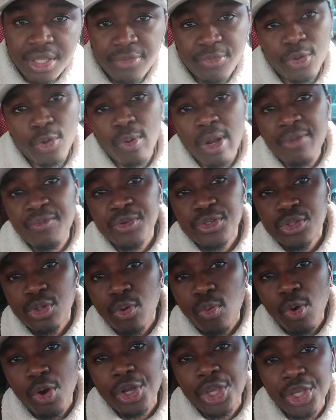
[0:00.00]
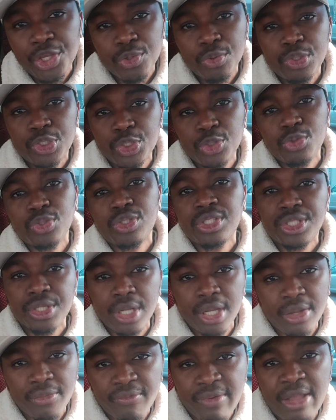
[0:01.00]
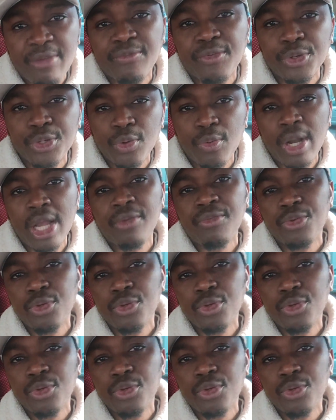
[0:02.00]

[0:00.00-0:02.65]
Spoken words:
If your wife is not working, you choose 5 for your wife.